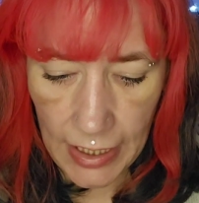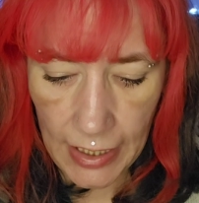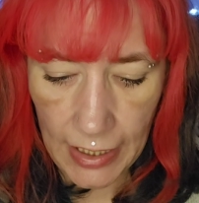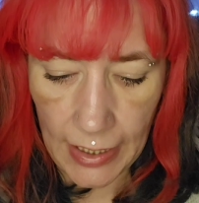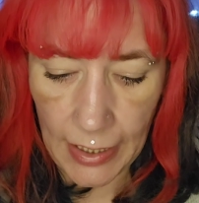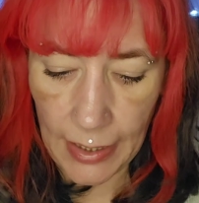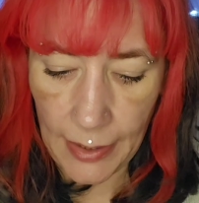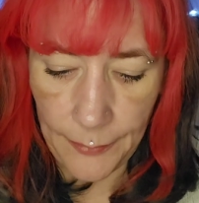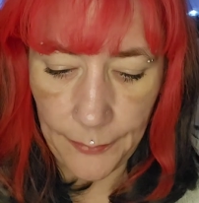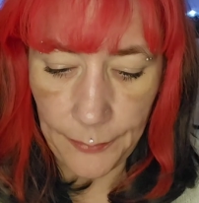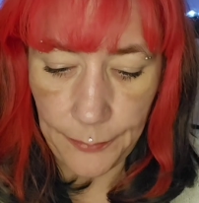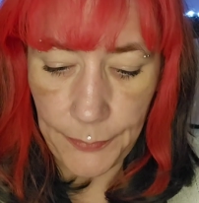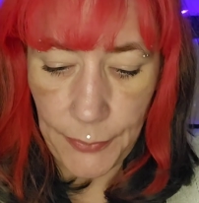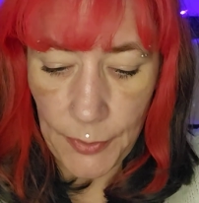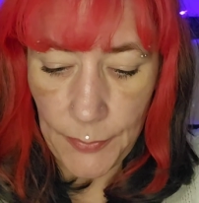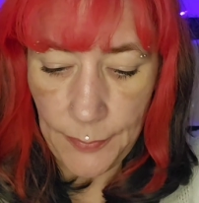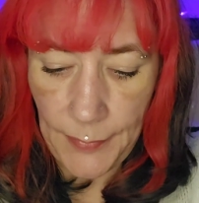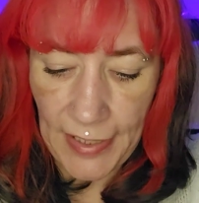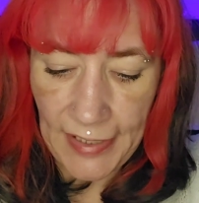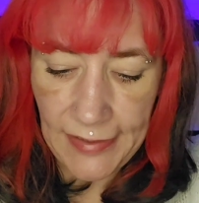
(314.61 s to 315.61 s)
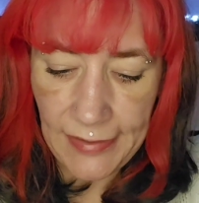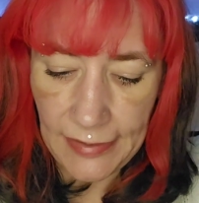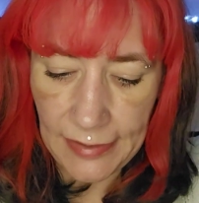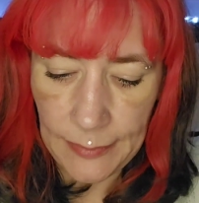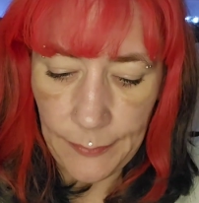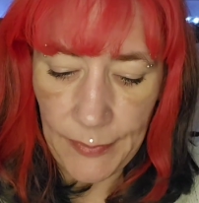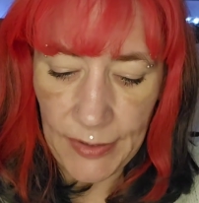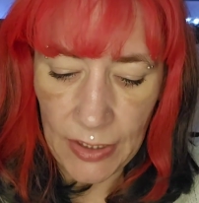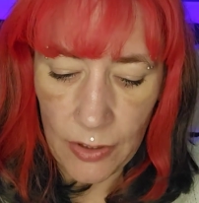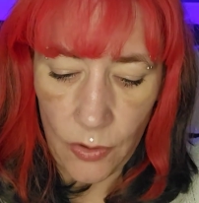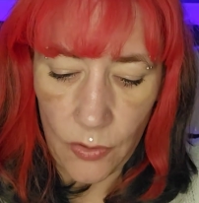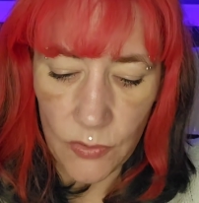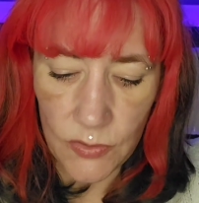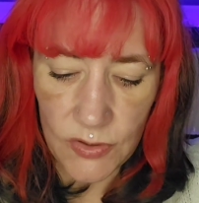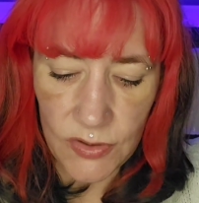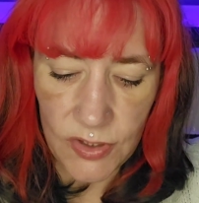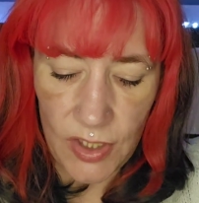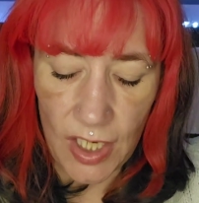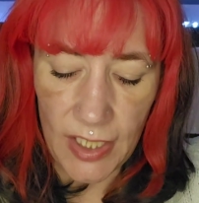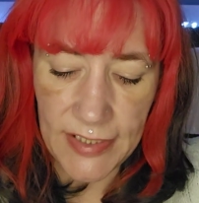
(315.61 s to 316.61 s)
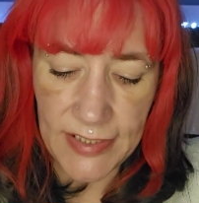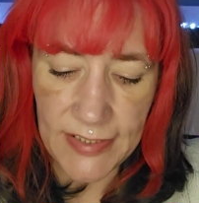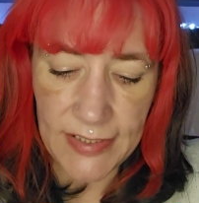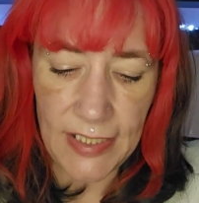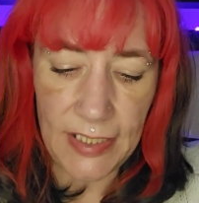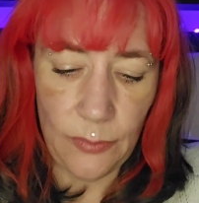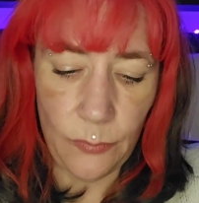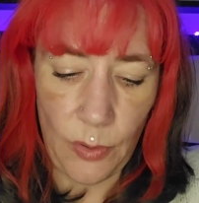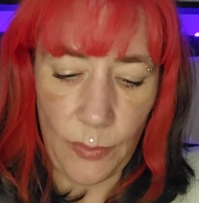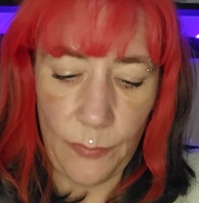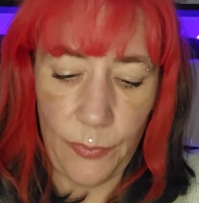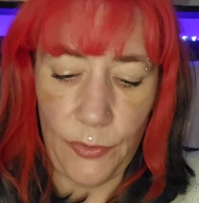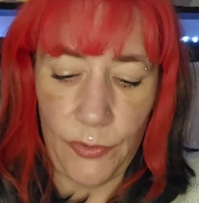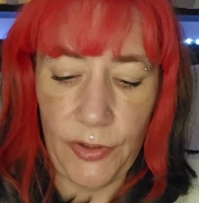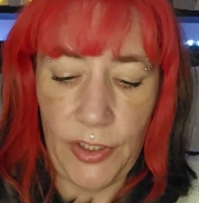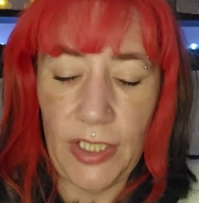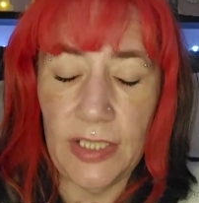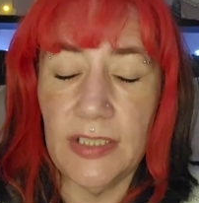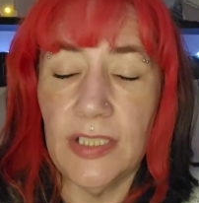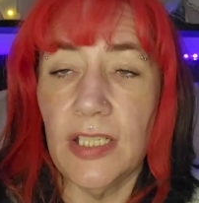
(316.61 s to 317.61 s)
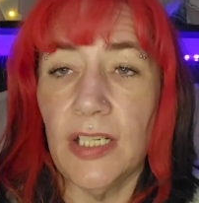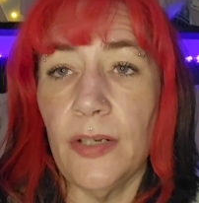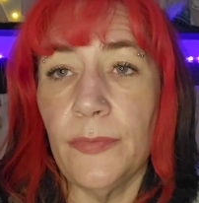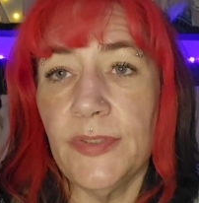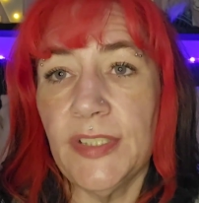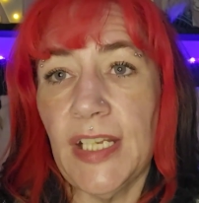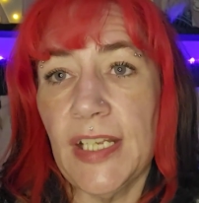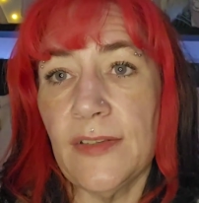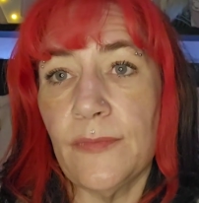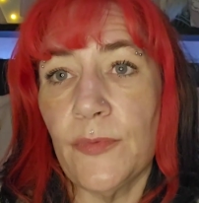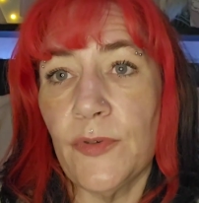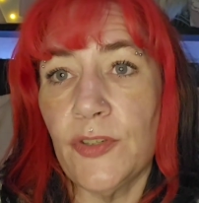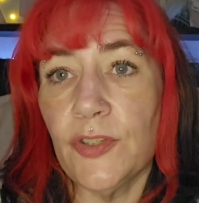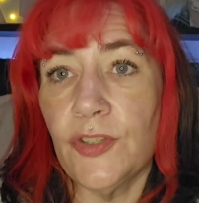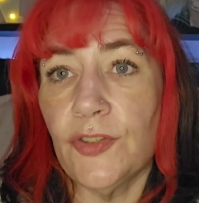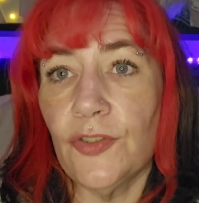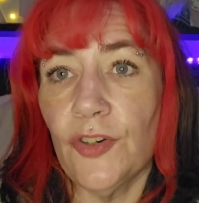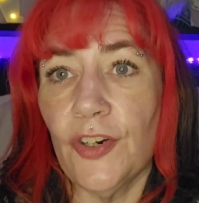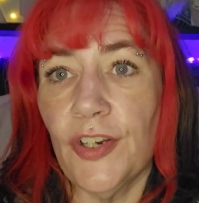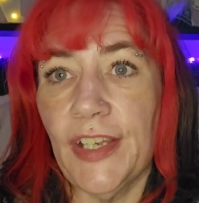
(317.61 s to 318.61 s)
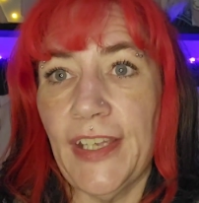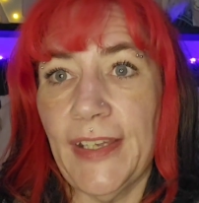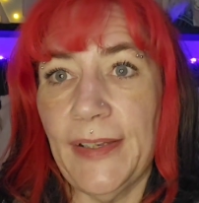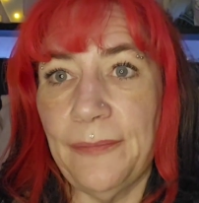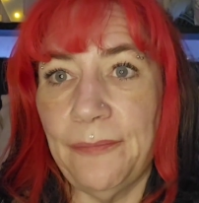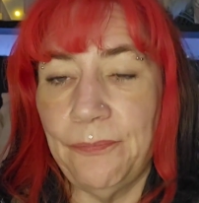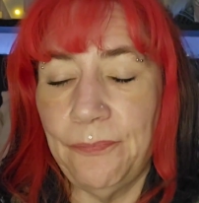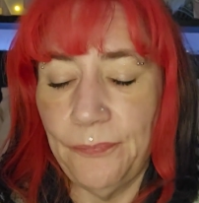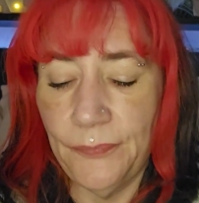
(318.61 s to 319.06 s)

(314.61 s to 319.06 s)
But mainly because I'd seen one product and I was desperate to try it.